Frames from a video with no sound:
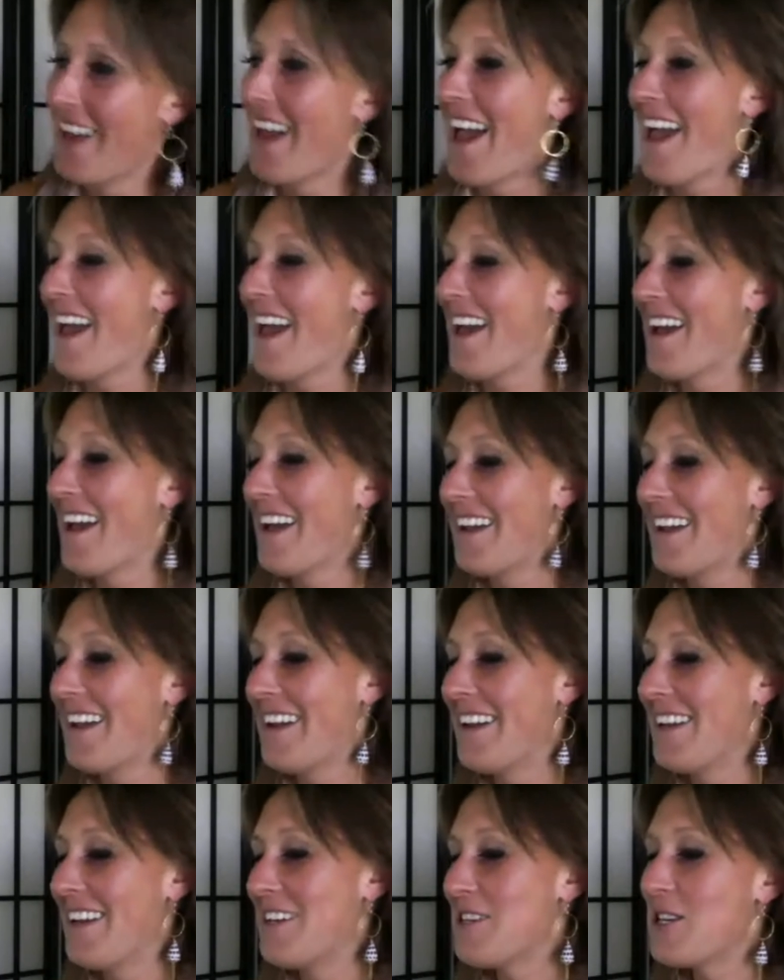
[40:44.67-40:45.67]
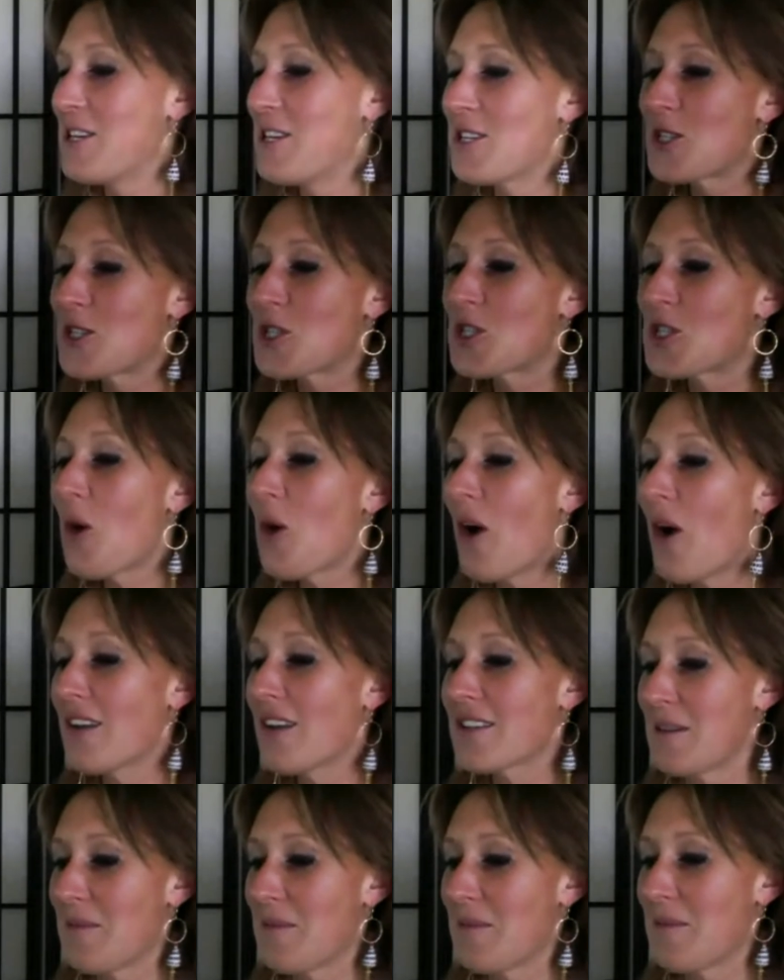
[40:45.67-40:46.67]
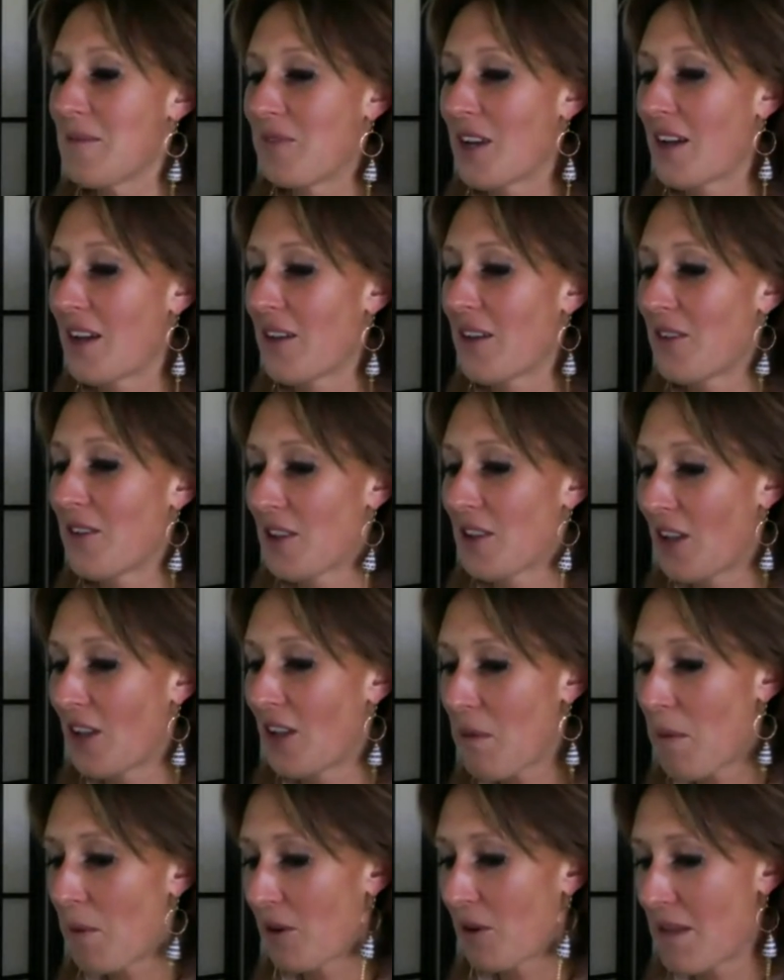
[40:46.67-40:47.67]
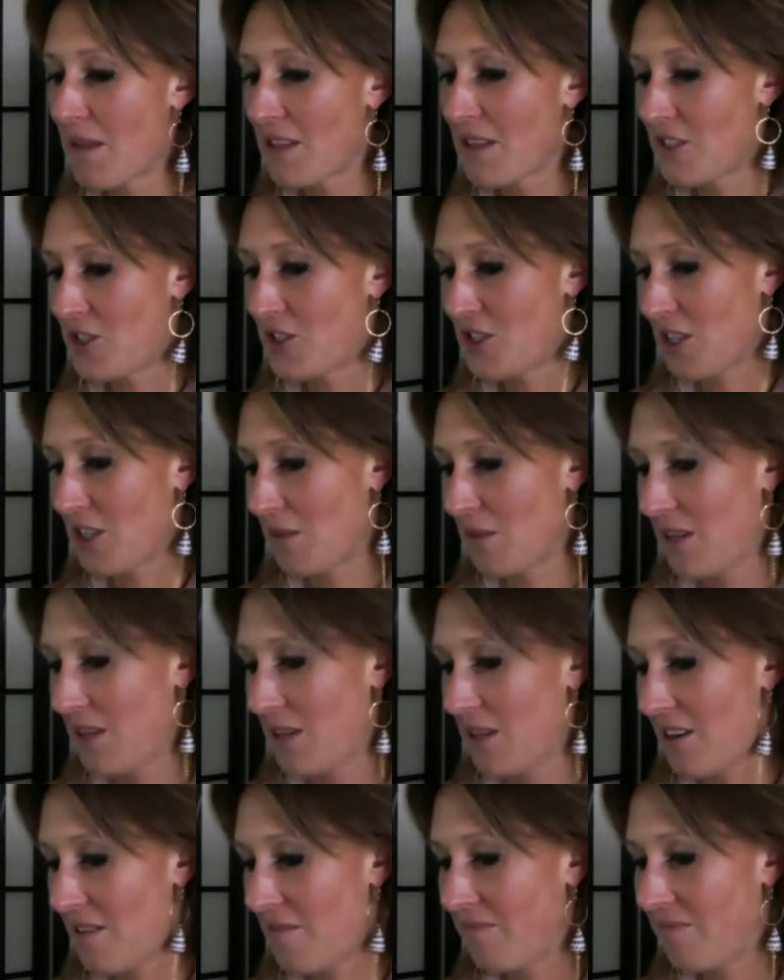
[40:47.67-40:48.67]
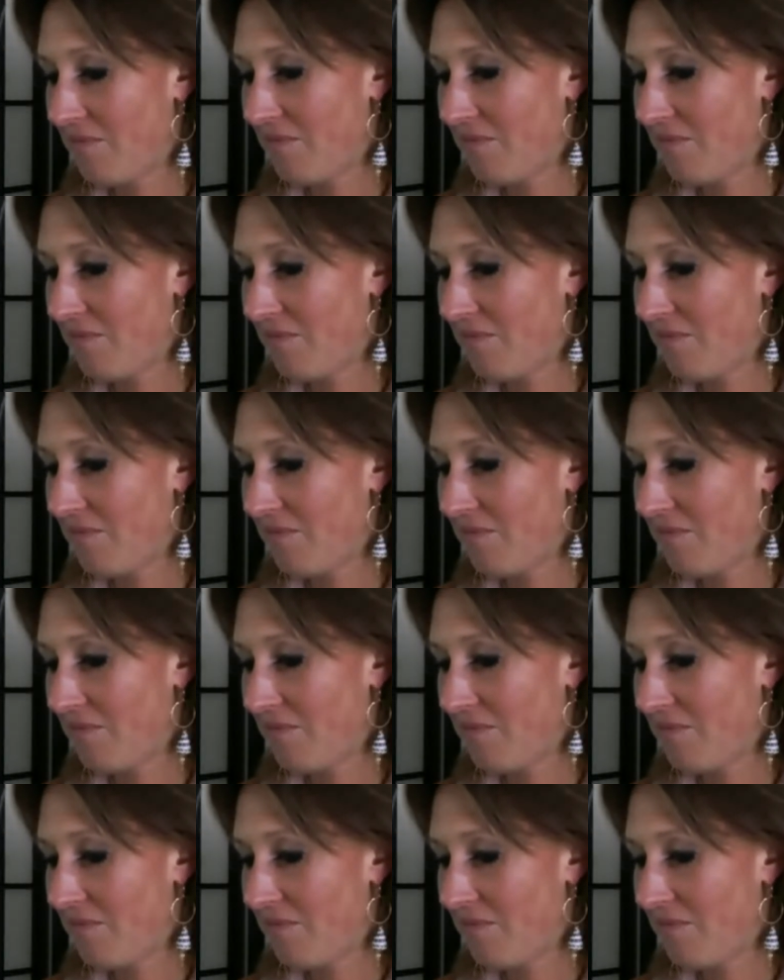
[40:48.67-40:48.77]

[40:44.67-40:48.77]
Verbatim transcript: And it's so awesome. Uh, a lot of people are messaging me here